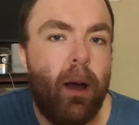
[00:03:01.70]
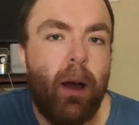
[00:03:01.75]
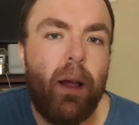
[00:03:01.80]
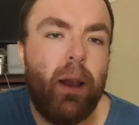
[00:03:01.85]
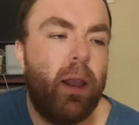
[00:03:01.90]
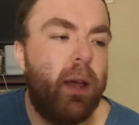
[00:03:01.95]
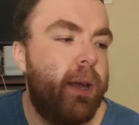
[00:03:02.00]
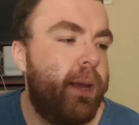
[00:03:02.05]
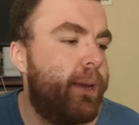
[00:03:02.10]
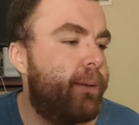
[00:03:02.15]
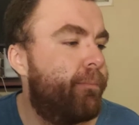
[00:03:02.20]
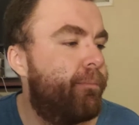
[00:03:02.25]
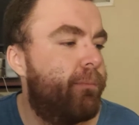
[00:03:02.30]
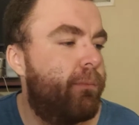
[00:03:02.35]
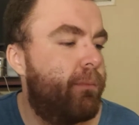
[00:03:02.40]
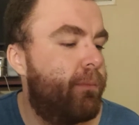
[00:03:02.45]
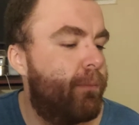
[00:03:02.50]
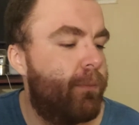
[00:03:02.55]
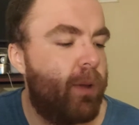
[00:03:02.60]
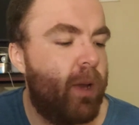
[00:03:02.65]
Like,
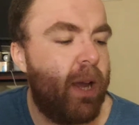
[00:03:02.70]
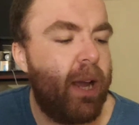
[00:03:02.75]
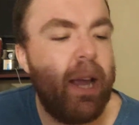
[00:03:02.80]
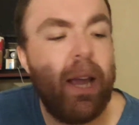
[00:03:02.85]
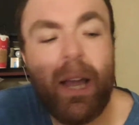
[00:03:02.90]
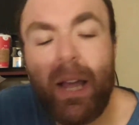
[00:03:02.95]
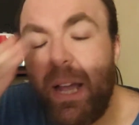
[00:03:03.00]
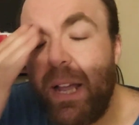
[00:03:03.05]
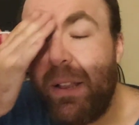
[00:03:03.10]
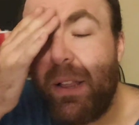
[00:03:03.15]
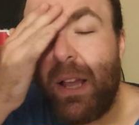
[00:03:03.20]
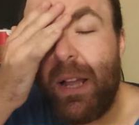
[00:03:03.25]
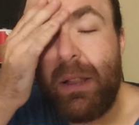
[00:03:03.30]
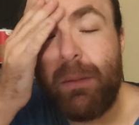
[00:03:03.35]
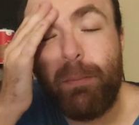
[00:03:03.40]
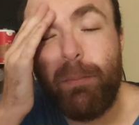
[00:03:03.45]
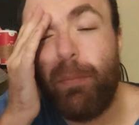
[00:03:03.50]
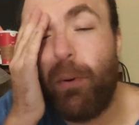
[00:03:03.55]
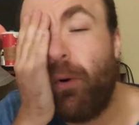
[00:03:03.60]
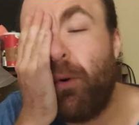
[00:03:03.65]
it's
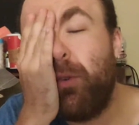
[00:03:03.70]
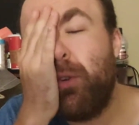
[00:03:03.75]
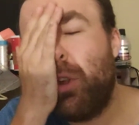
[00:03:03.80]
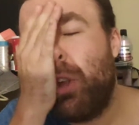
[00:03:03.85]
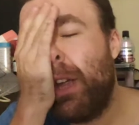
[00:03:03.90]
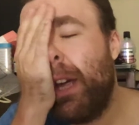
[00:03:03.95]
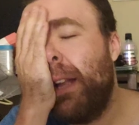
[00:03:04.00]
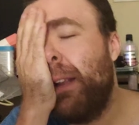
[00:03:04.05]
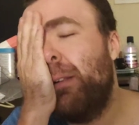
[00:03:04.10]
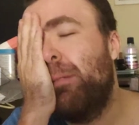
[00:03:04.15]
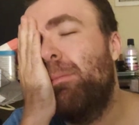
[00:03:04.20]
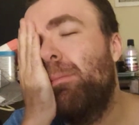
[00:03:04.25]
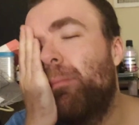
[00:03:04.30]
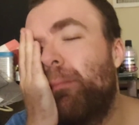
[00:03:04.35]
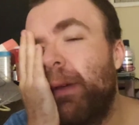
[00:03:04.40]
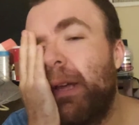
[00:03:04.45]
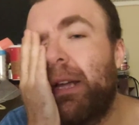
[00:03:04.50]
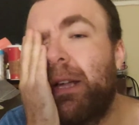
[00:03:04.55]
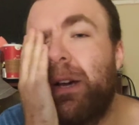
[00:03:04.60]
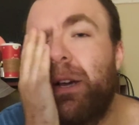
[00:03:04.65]
bullshit,
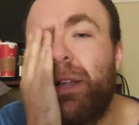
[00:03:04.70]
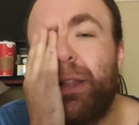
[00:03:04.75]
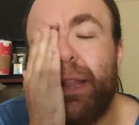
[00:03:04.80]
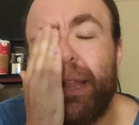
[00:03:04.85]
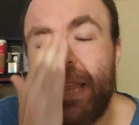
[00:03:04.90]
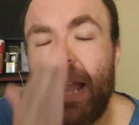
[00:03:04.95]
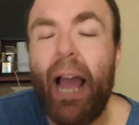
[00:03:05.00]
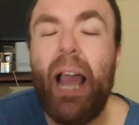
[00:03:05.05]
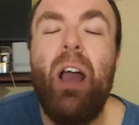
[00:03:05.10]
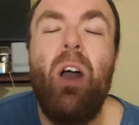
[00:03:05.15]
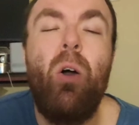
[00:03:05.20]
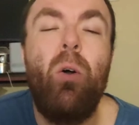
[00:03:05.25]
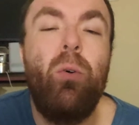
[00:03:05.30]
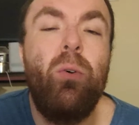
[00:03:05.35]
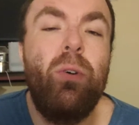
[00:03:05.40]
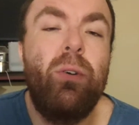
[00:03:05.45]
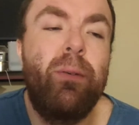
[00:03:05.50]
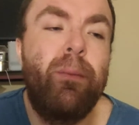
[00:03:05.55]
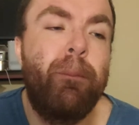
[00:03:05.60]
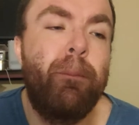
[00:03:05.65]
because
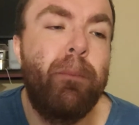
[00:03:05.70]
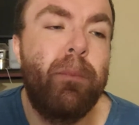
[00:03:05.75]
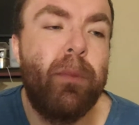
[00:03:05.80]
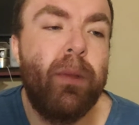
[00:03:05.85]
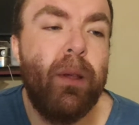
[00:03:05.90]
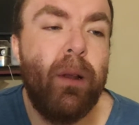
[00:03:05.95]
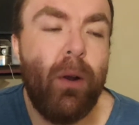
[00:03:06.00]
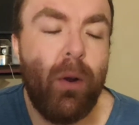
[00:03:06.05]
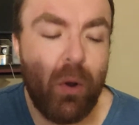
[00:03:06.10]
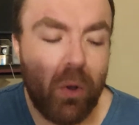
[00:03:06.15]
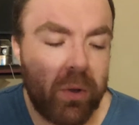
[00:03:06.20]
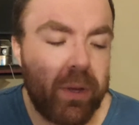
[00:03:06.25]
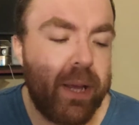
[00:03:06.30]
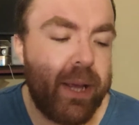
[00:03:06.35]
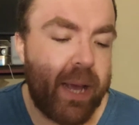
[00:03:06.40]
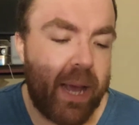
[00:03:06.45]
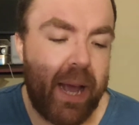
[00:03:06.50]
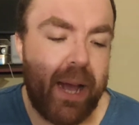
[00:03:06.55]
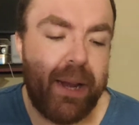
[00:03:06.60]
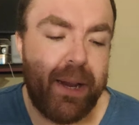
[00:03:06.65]
now,
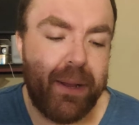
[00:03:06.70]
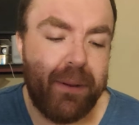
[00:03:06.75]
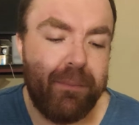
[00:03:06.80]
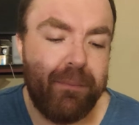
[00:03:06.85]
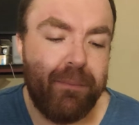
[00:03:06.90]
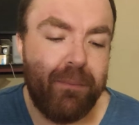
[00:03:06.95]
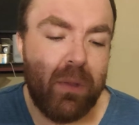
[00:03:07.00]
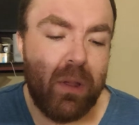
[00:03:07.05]
looking at it,